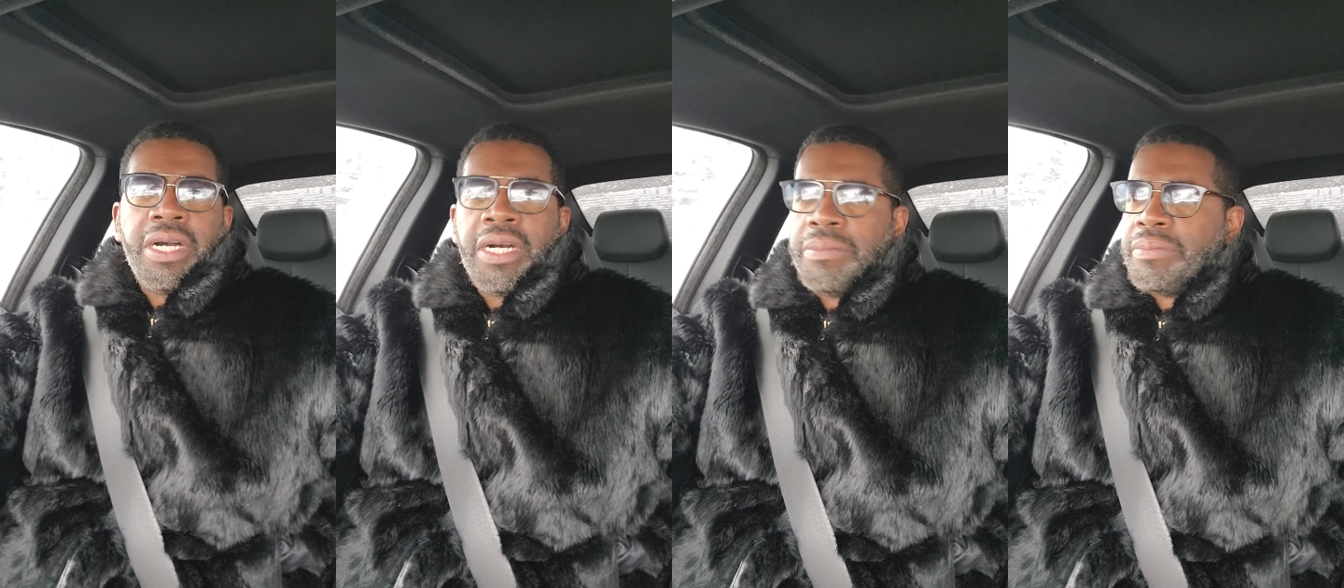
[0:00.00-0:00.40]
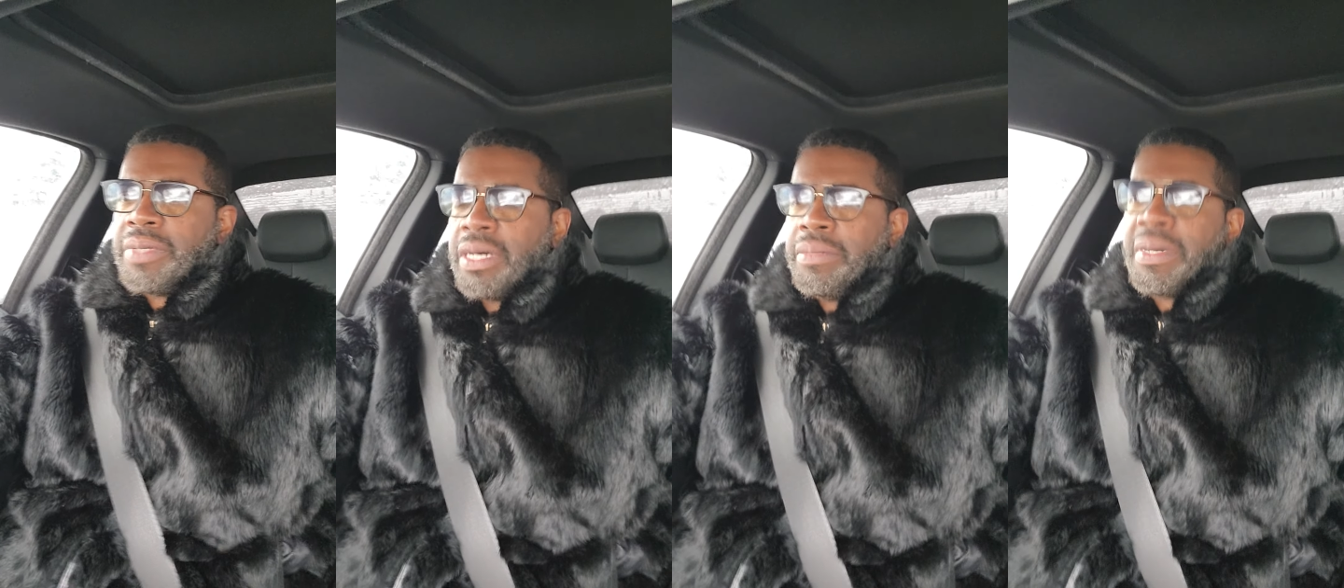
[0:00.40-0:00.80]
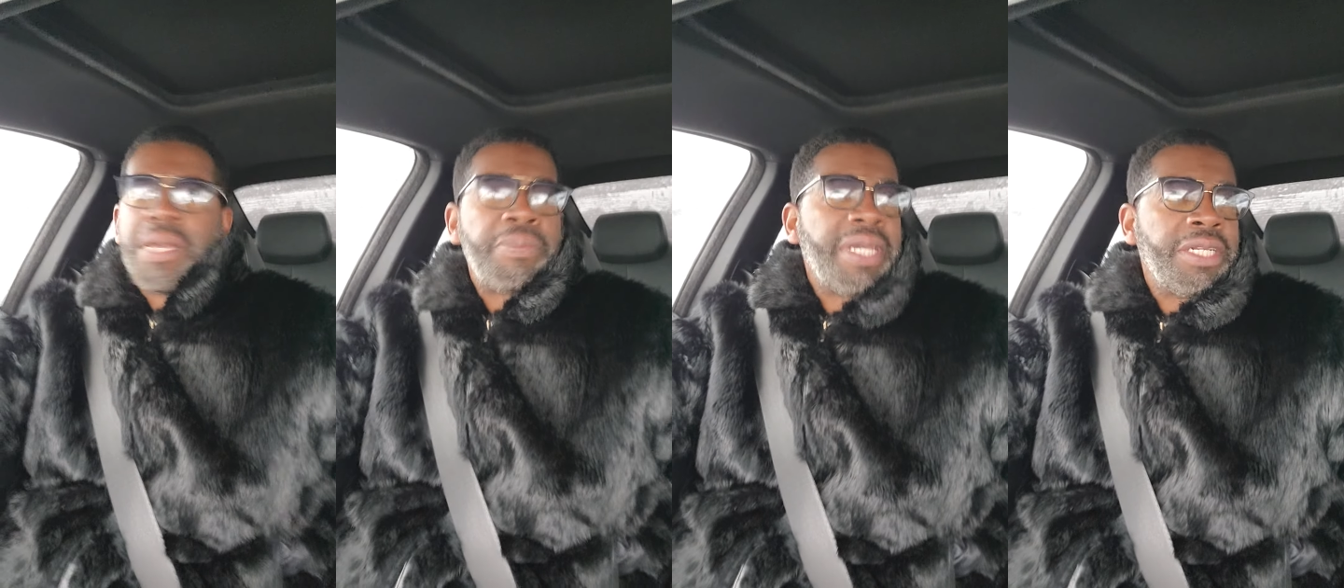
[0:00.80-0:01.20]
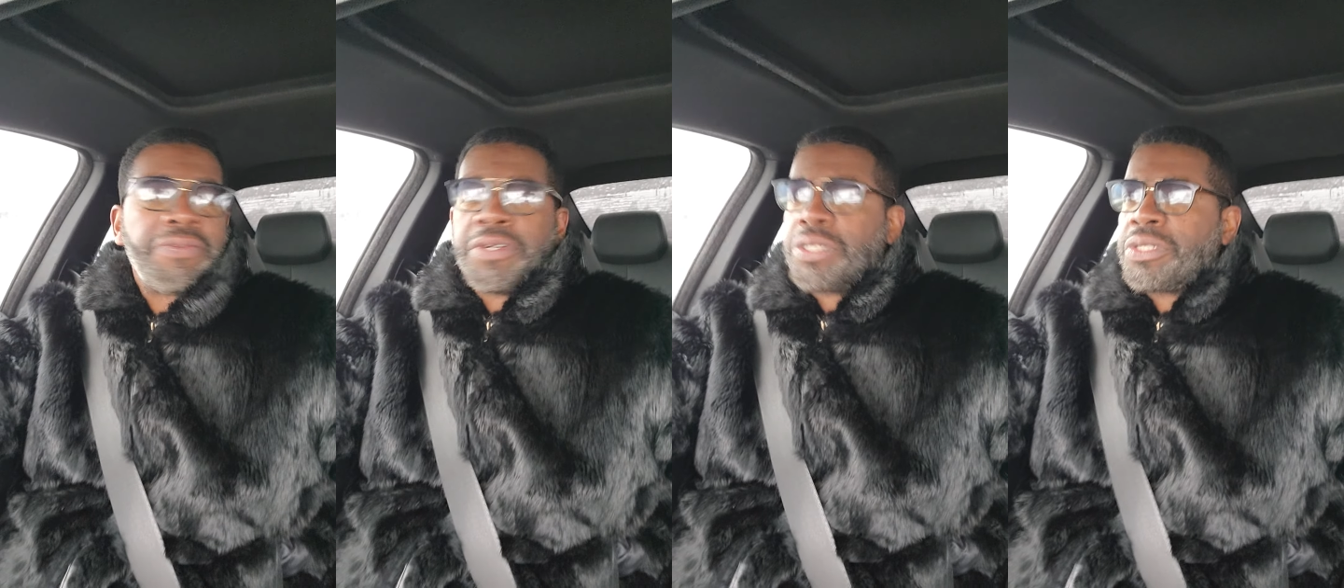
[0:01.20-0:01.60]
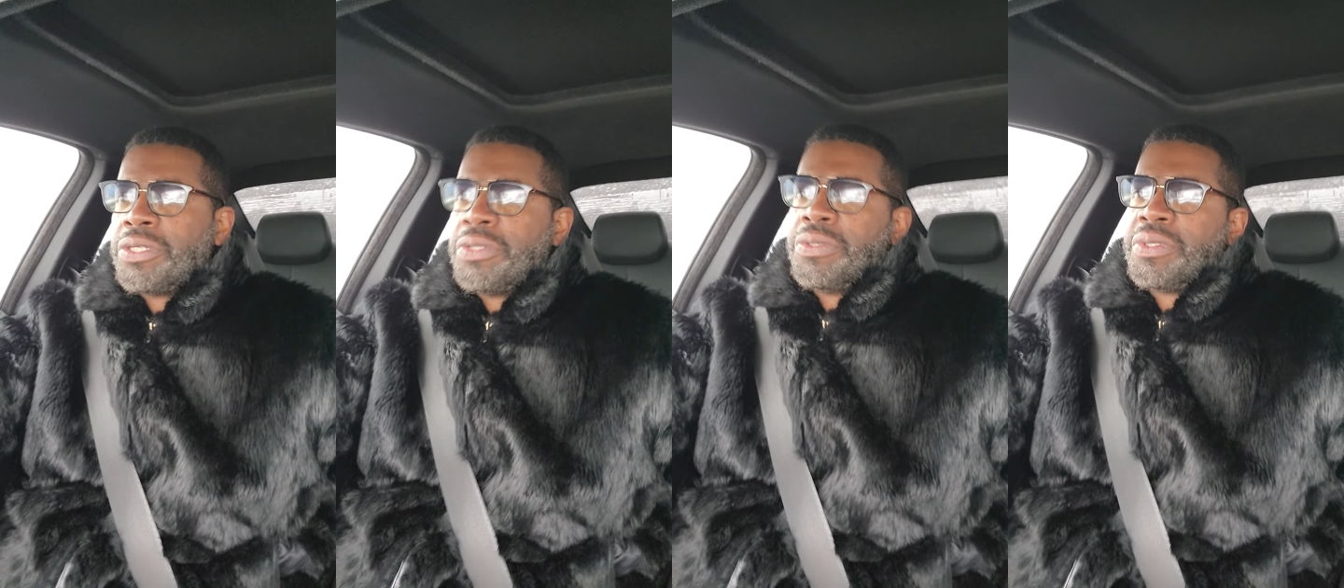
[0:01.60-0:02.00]
on my page very
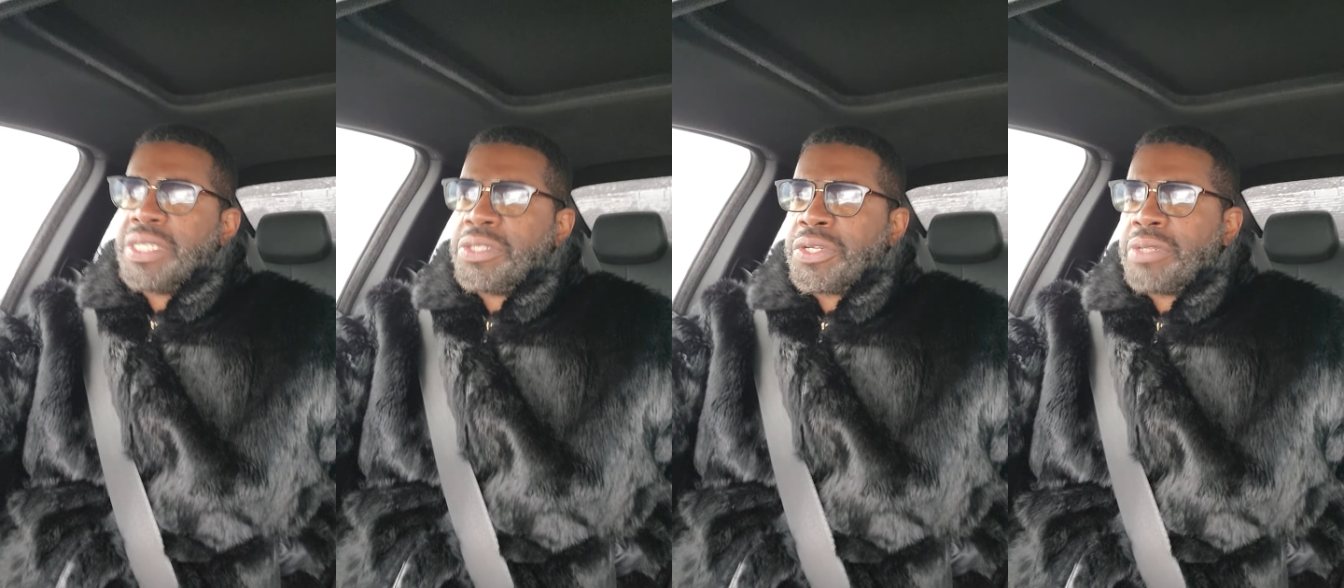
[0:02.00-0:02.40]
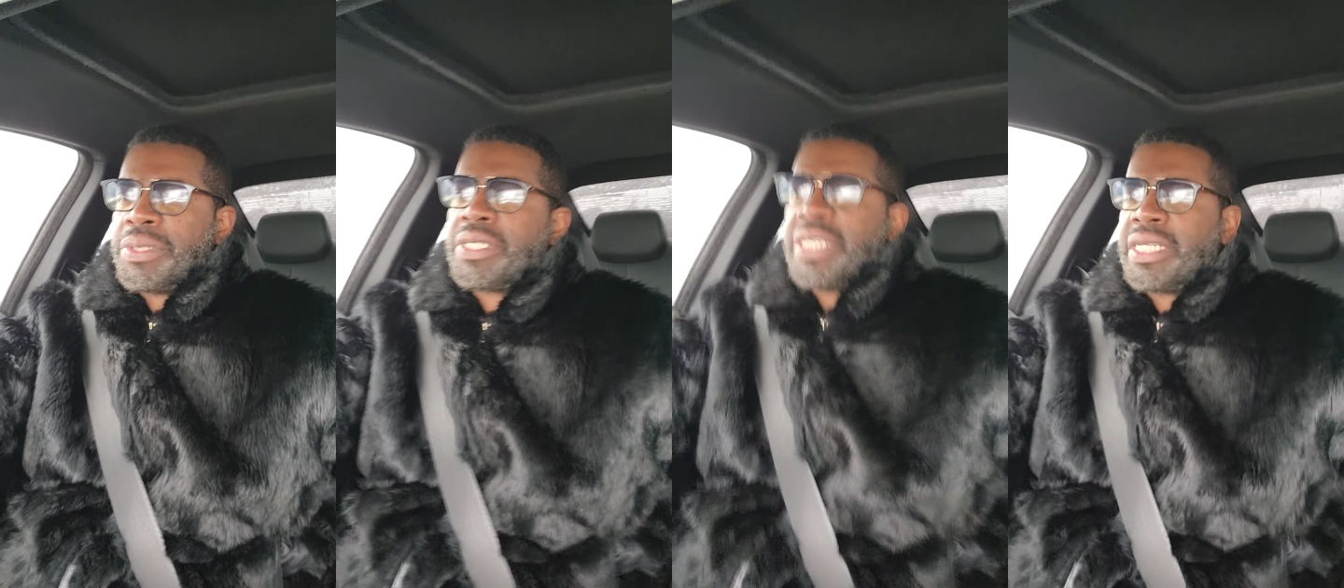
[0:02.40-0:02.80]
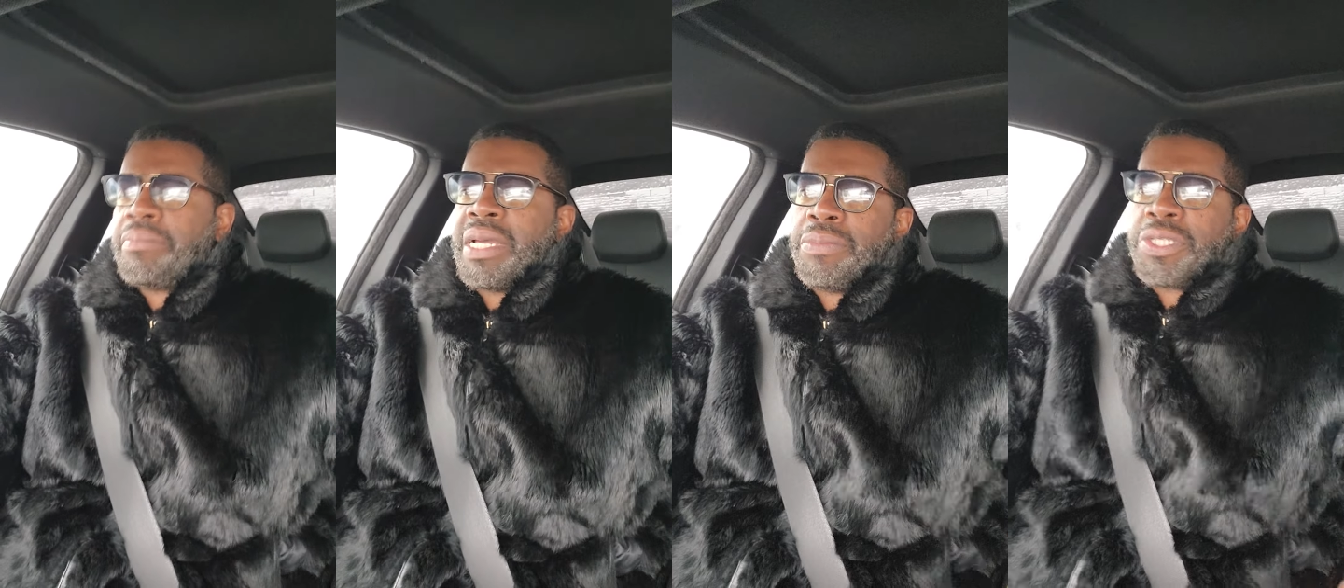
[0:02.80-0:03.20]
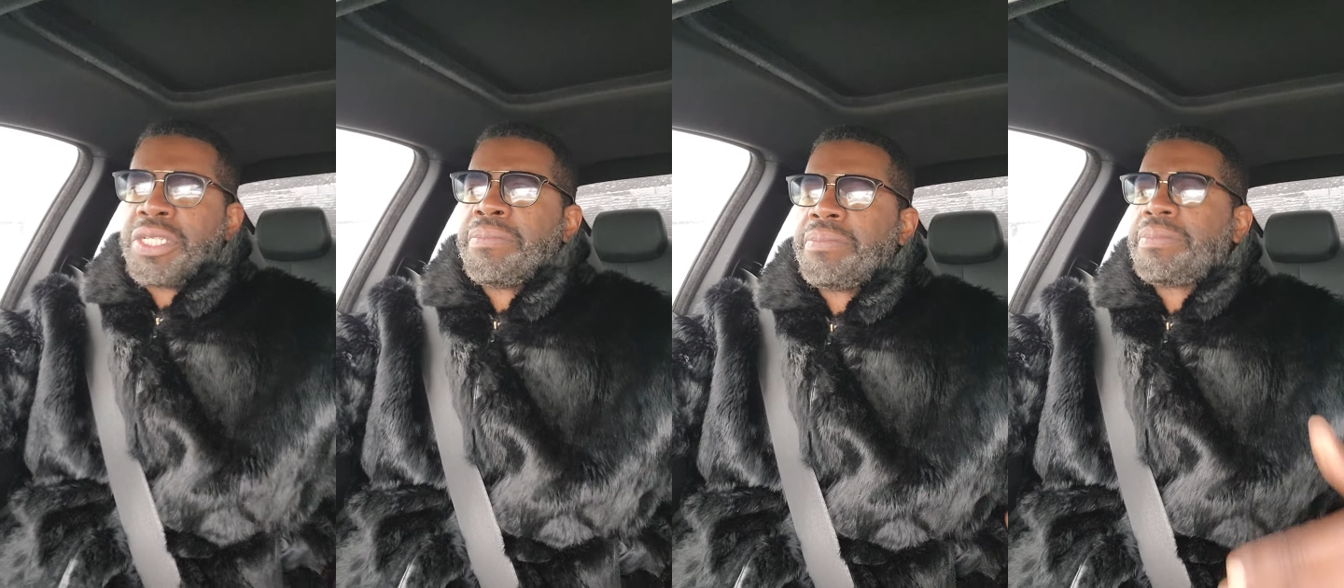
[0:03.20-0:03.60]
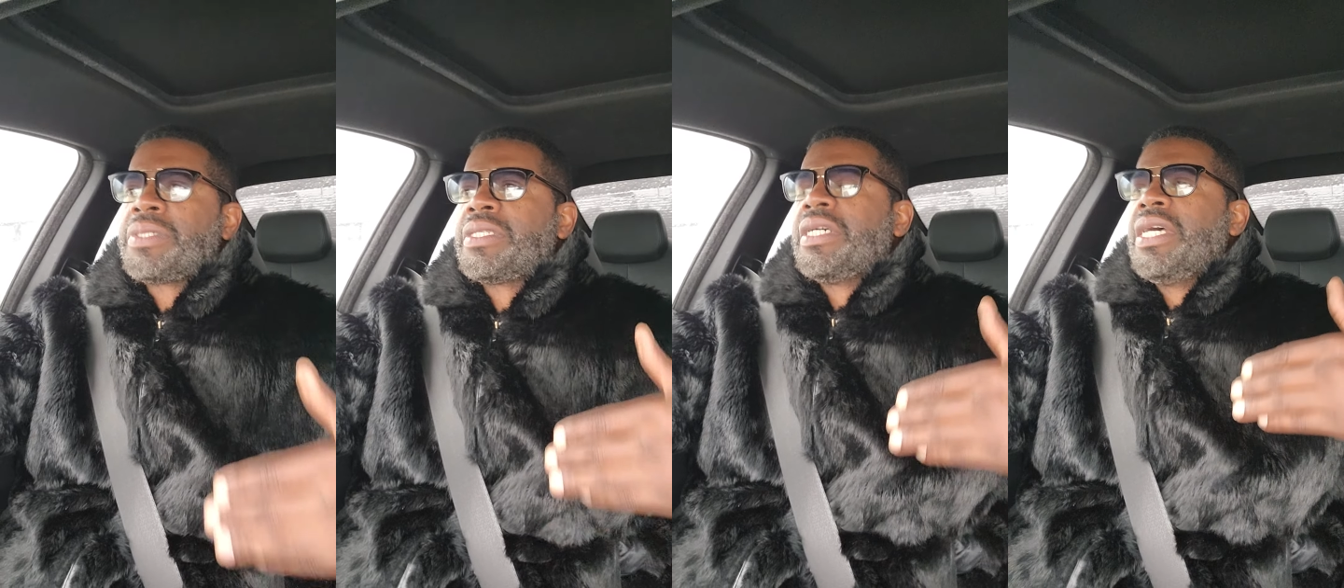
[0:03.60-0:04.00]
soon is you're going to be seeing memberships.